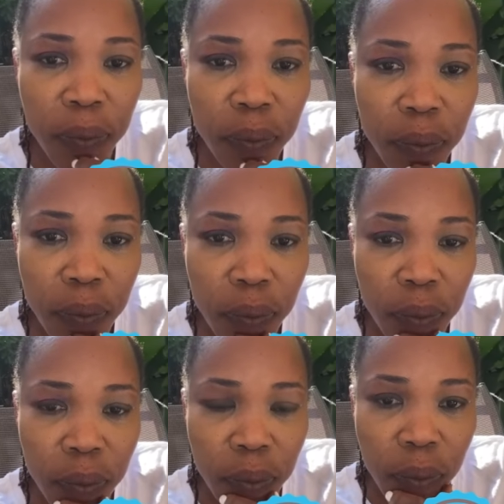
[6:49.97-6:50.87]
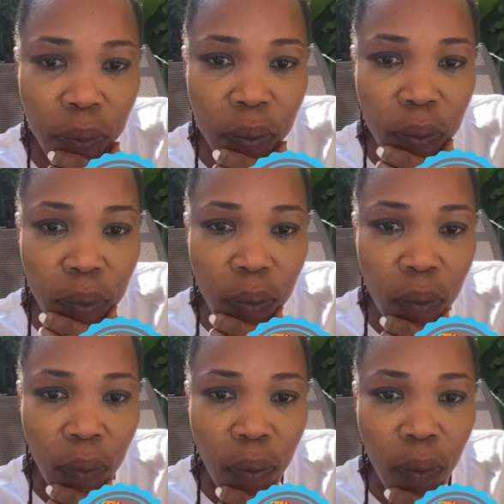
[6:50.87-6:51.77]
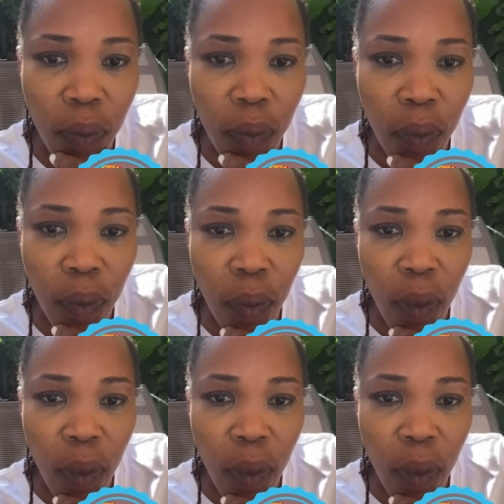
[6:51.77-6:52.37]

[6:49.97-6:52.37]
(no one is talking)